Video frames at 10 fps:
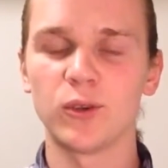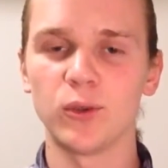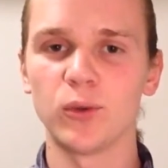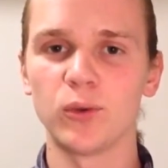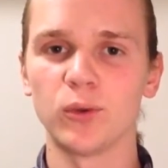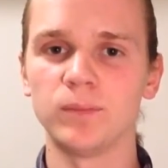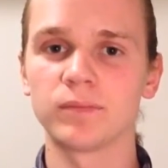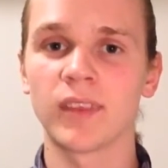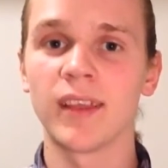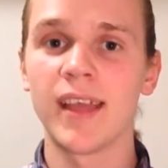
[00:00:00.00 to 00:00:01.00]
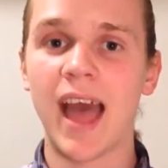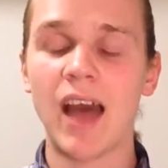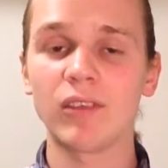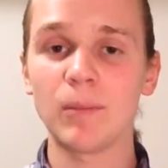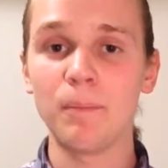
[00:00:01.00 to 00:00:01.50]
to
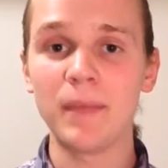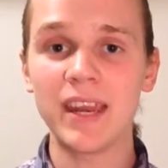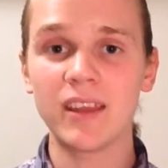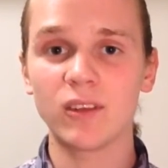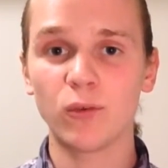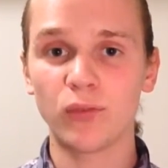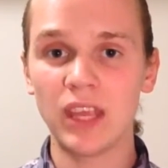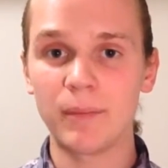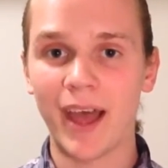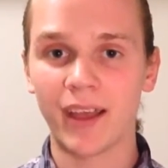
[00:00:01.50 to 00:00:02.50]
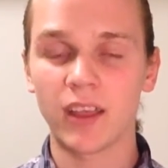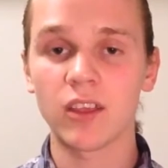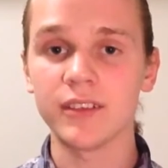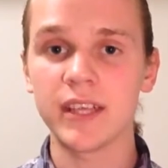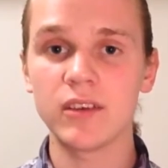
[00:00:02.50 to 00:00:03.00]
have immediate feedback
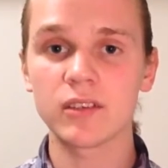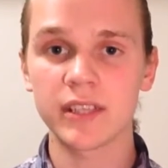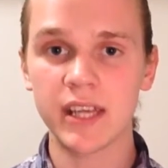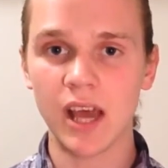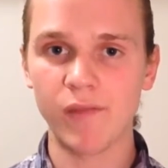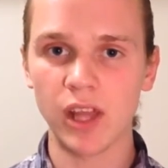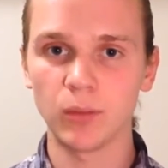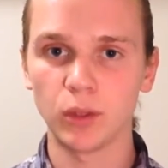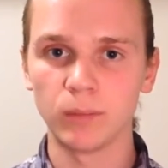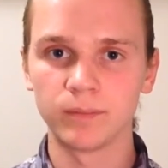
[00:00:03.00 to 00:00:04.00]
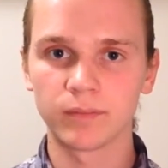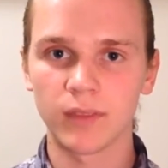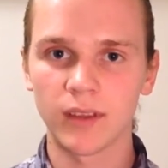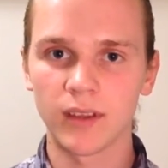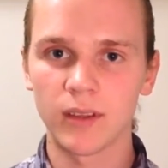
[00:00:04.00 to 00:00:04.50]
continuously available.
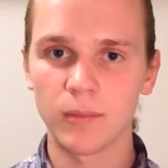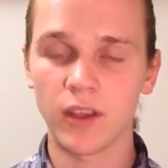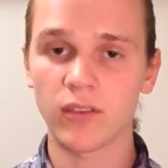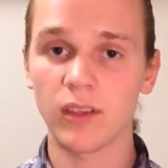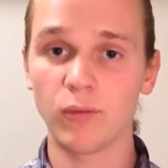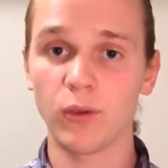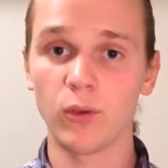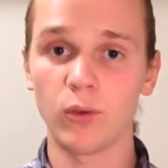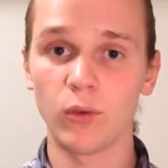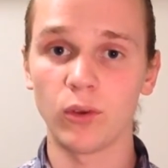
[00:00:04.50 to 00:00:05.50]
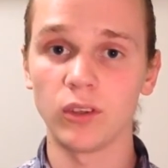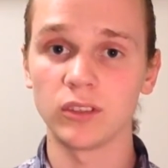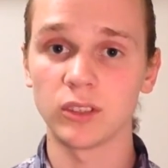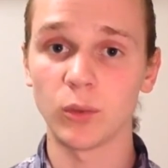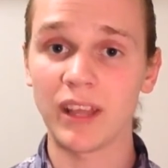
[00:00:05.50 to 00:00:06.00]
Because if you
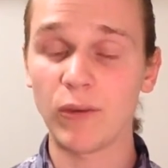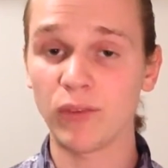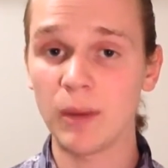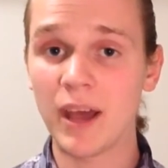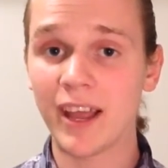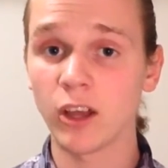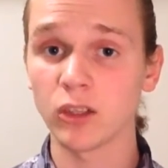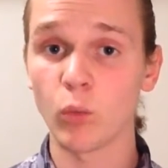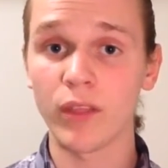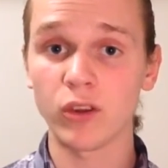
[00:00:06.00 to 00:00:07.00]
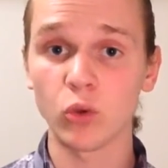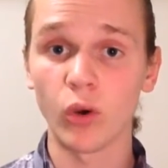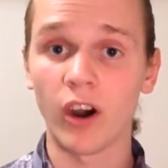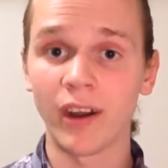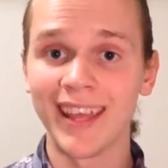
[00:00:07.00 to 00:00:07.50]
don't have feedback on whether
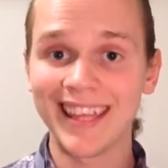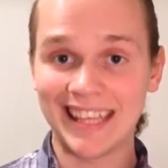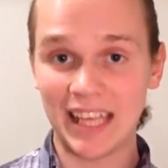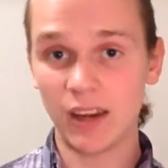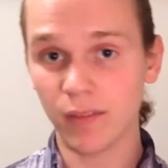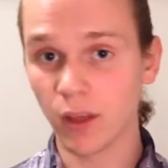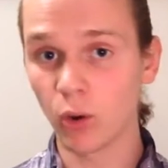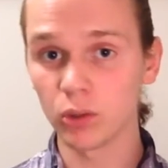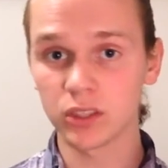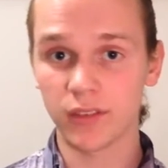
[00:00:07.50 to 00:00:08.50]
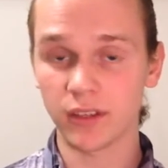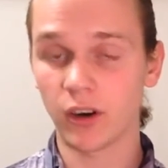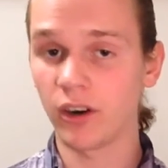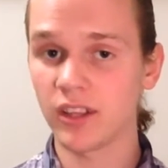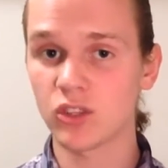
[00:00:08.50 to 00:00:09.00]
you are hitting the goals, the
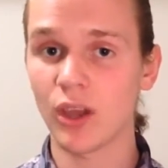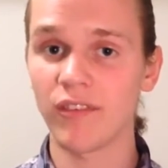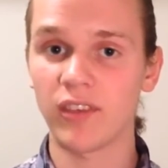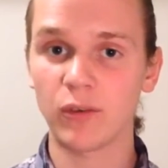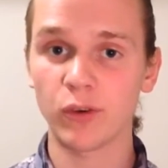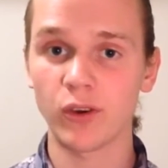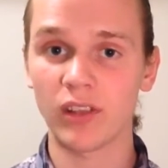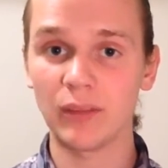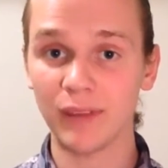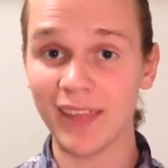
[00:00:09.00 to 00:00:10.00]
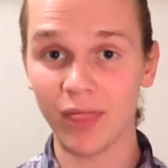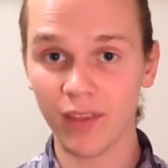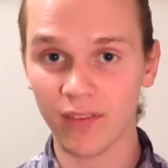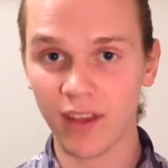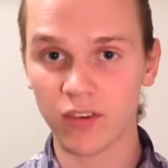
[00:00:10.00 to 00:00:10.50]
targets you have set for yourself in
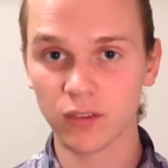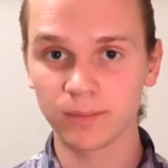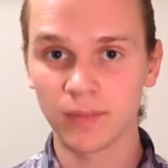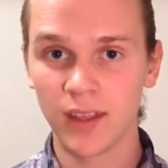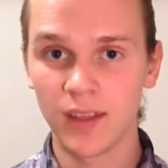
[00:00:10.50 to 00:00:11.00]
this session,